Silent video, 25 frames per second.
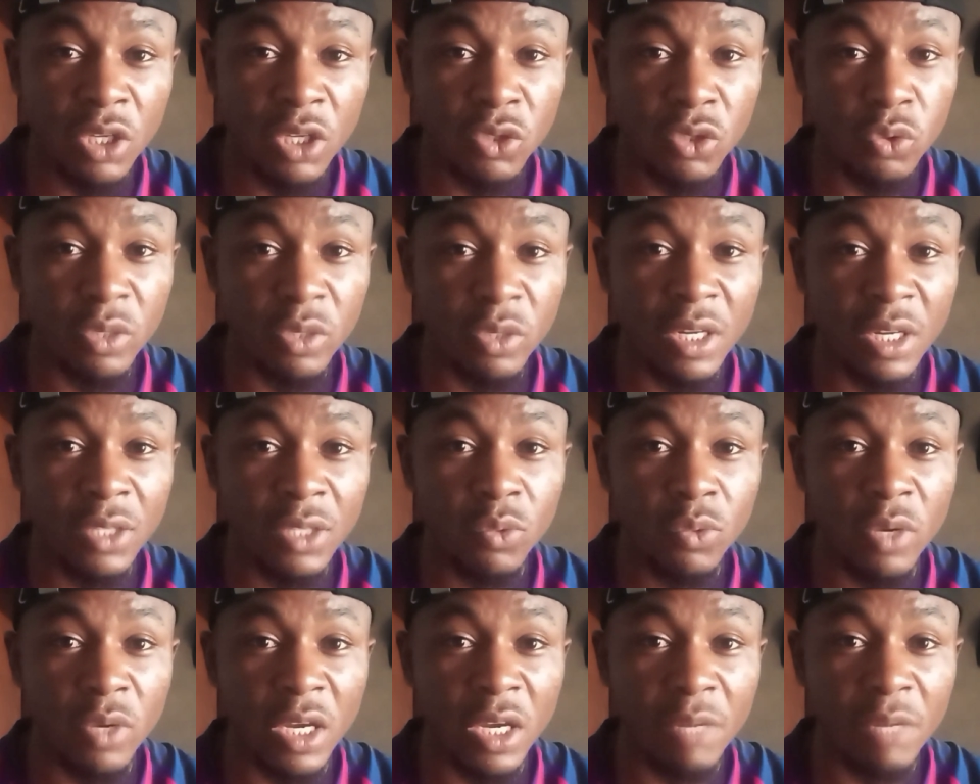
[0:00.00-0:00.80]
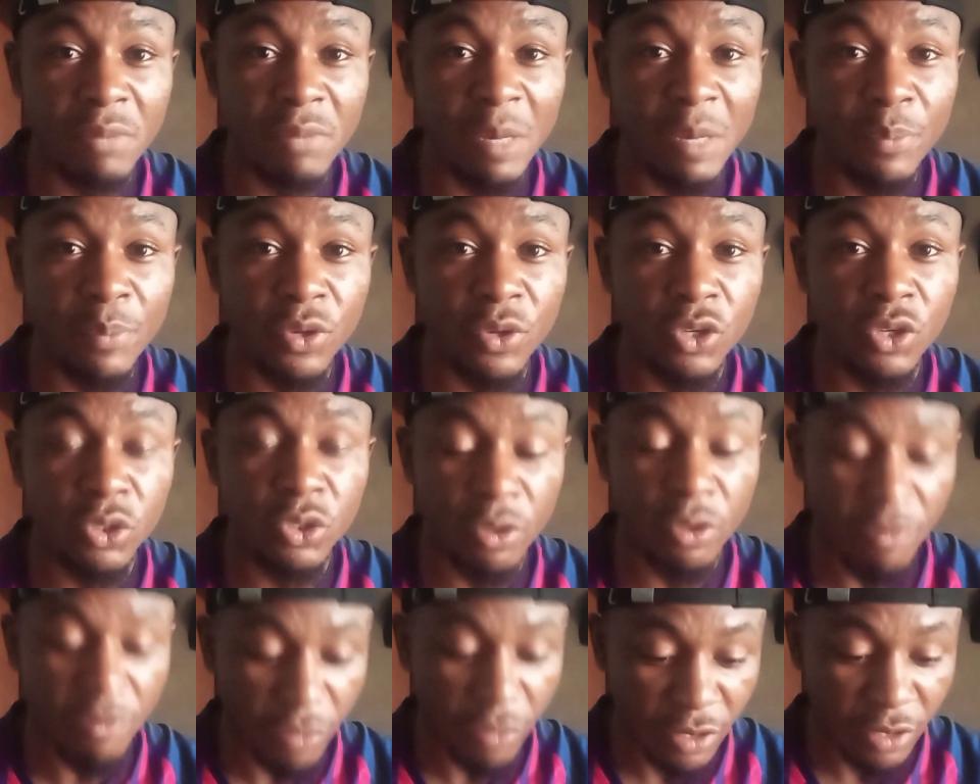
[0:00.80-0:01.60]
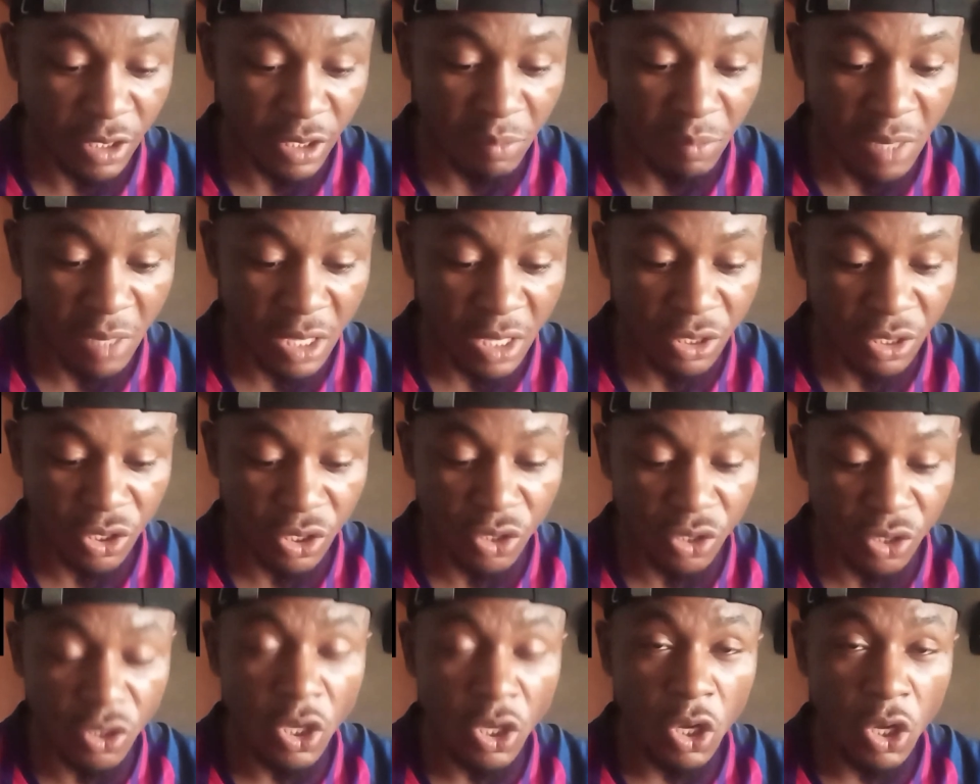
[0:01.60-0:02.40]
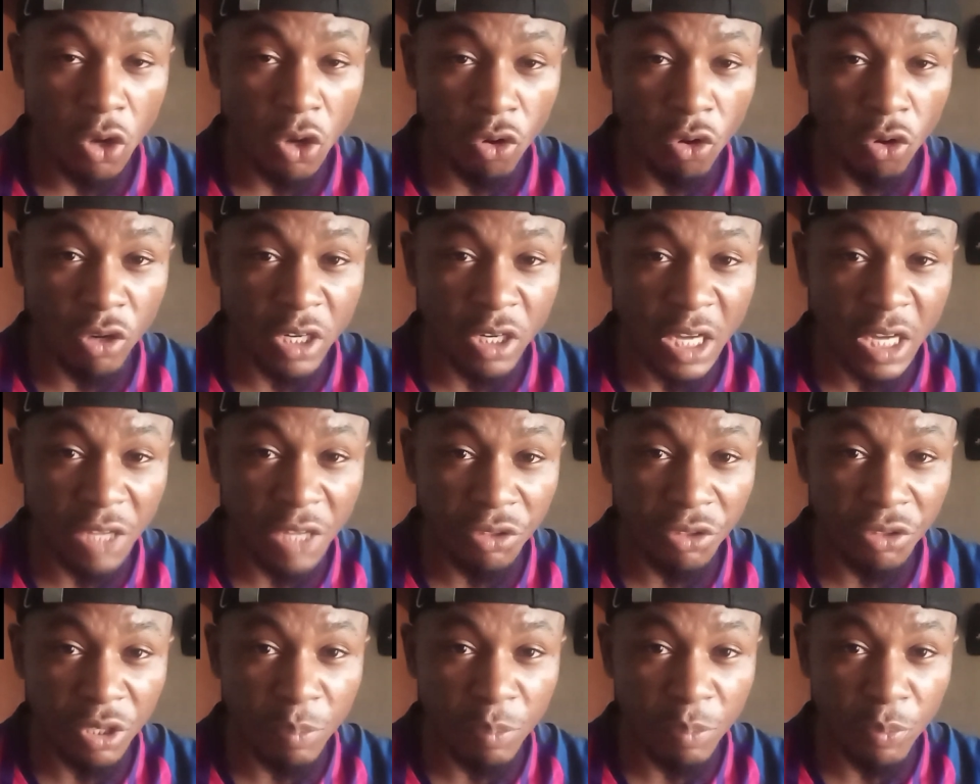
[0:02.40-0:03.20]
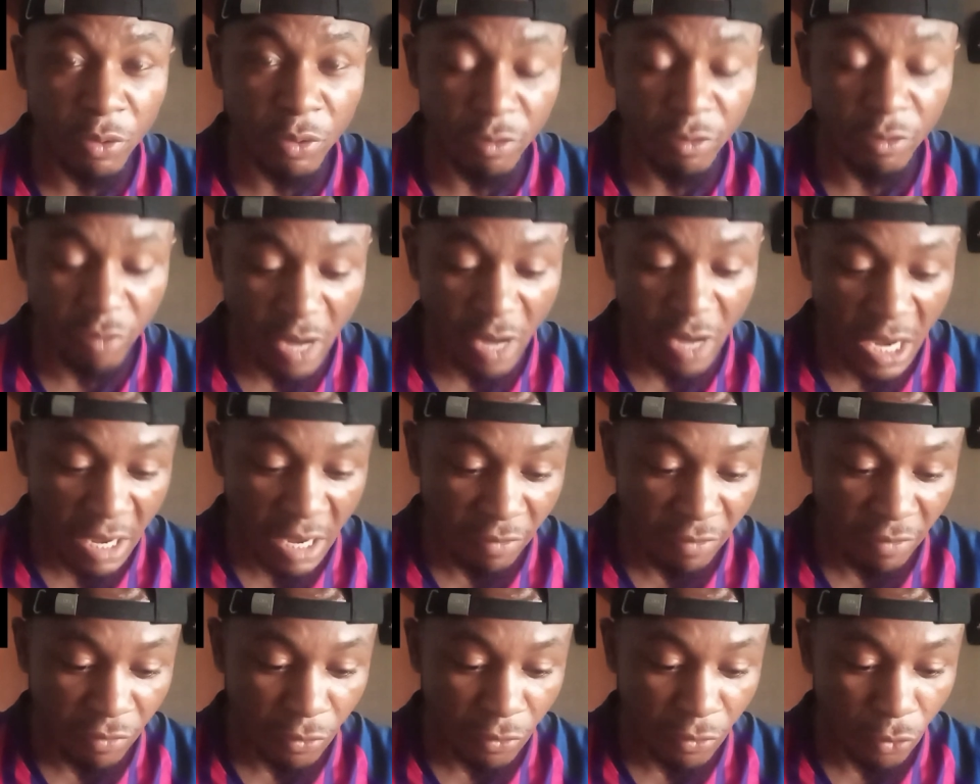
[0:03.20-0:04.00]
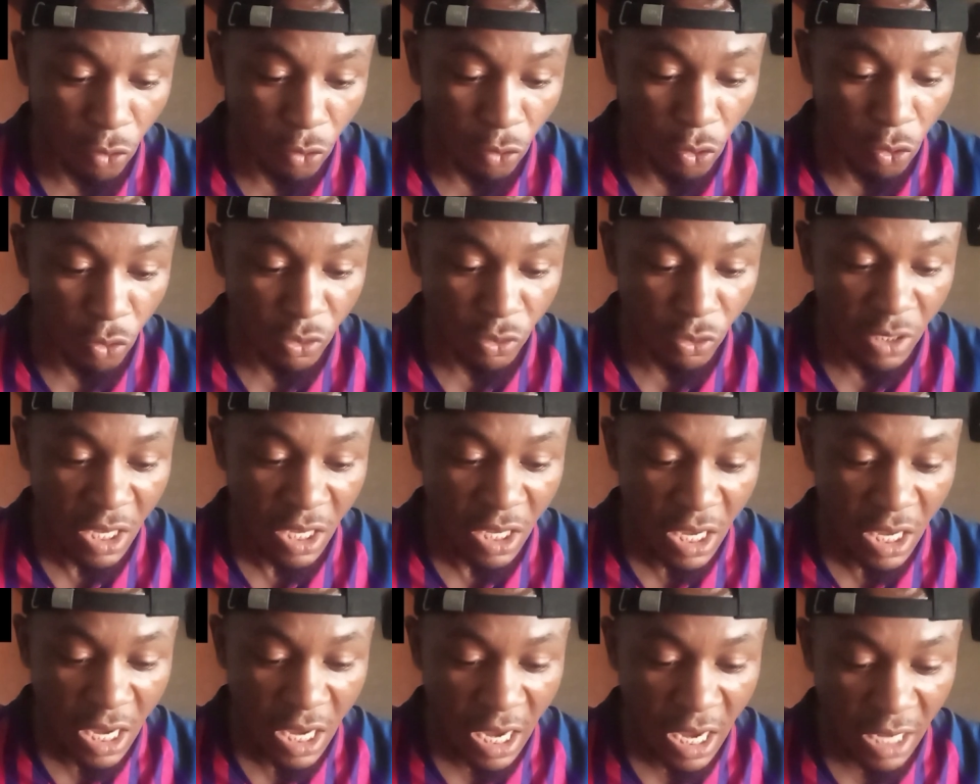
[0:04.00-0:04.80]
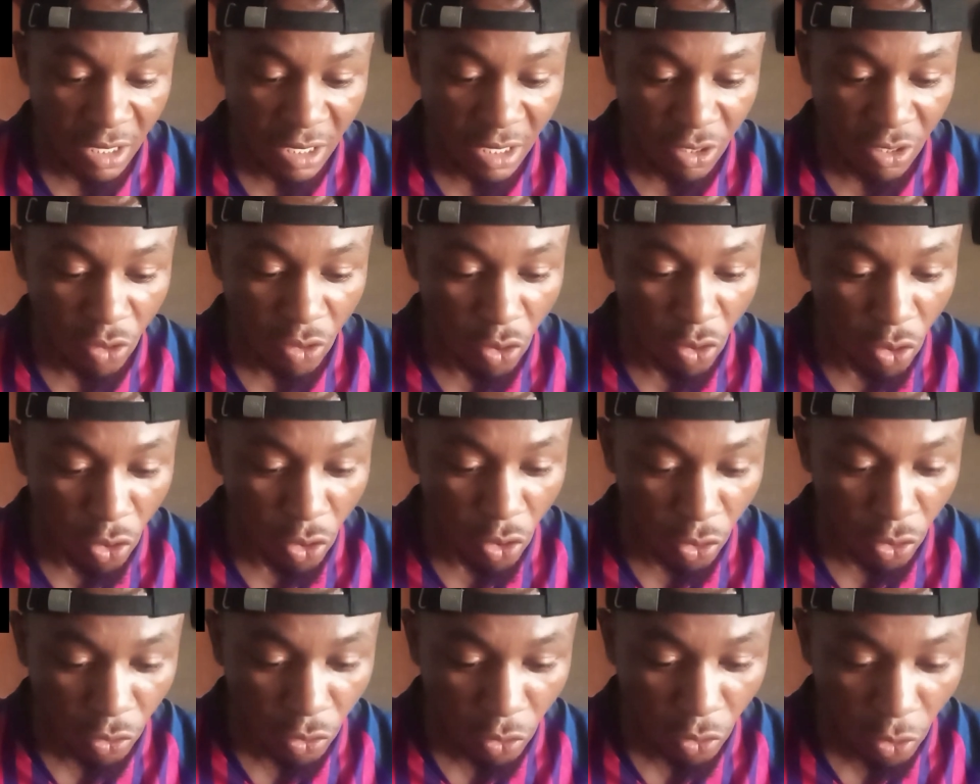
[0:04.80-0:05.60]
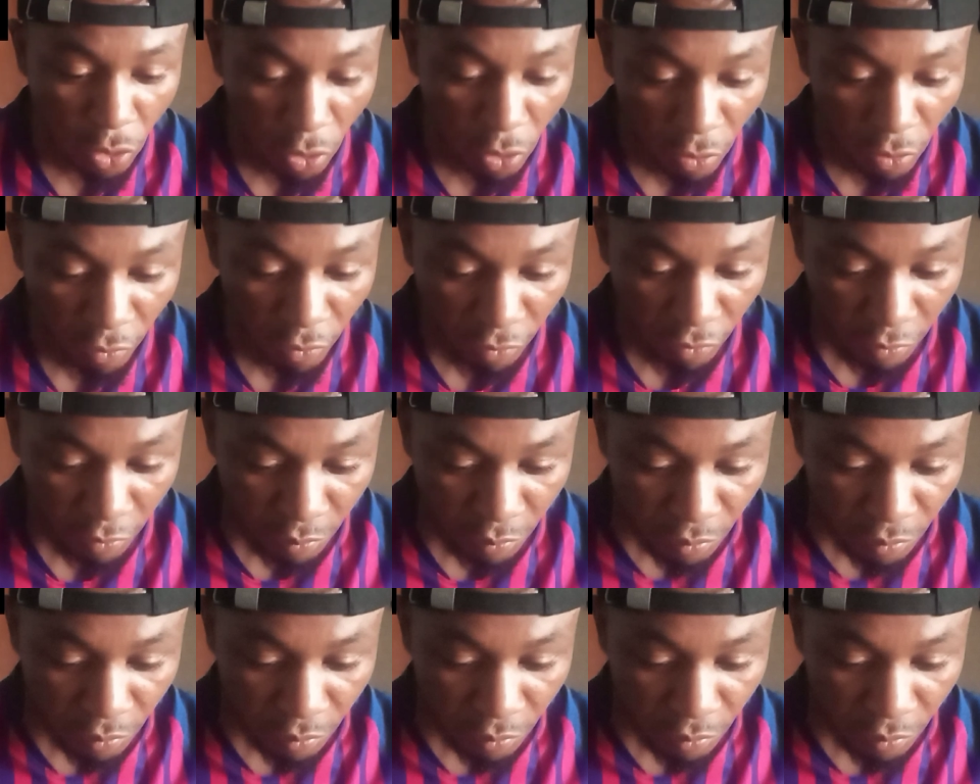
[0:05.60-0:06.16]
So that's why my prediction for this match is under 3.5 goals at the odd of